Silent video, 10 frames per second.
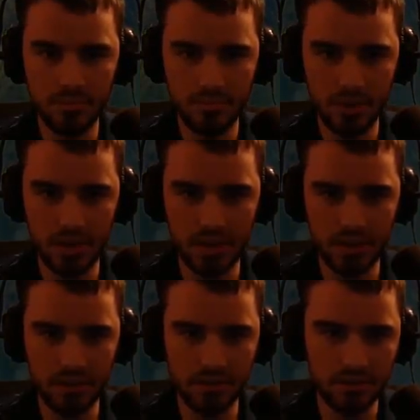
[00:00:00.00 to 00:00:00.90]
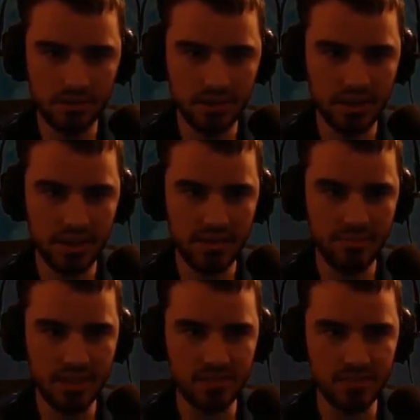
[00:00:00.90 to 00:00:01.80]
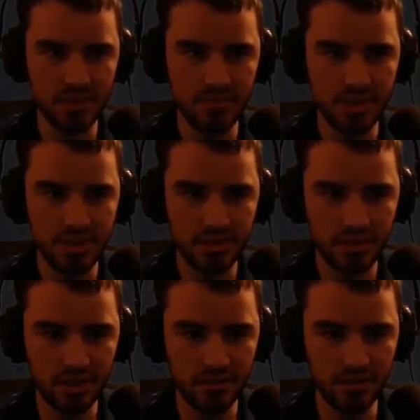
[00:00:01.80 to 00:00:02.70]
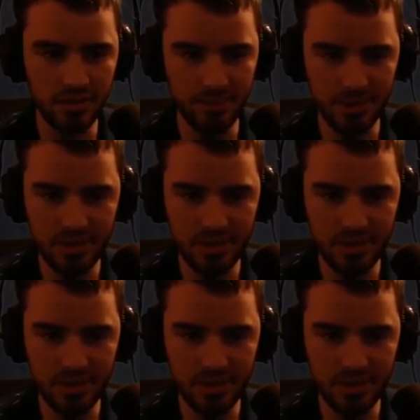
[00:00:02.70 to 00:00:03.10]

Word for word: Eh. Take that massive damage. Not really, but...